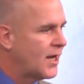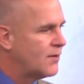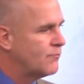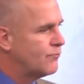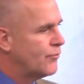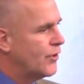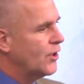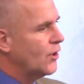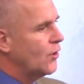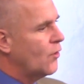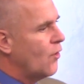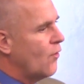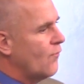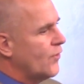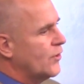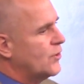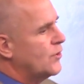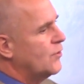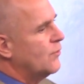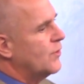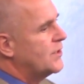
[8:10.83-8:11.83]
and bring it
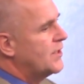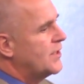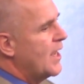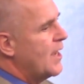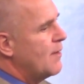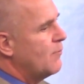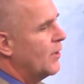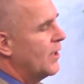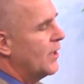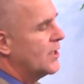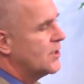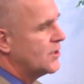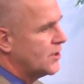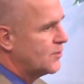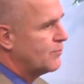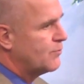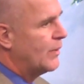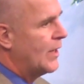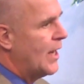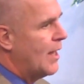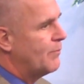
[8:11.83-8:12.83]
over to a table and
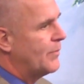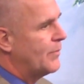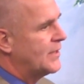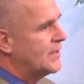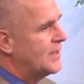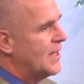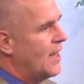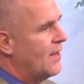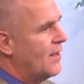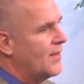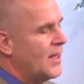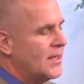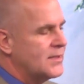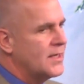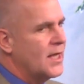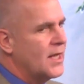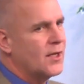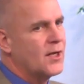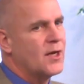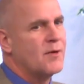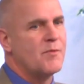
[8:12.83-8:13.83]
just plop it down. That's
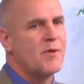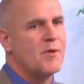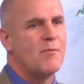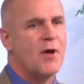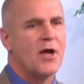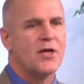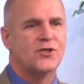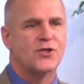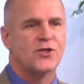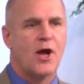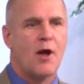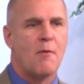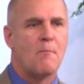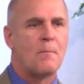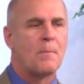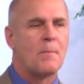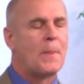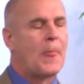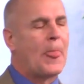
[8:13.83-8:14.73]
not going to be my job.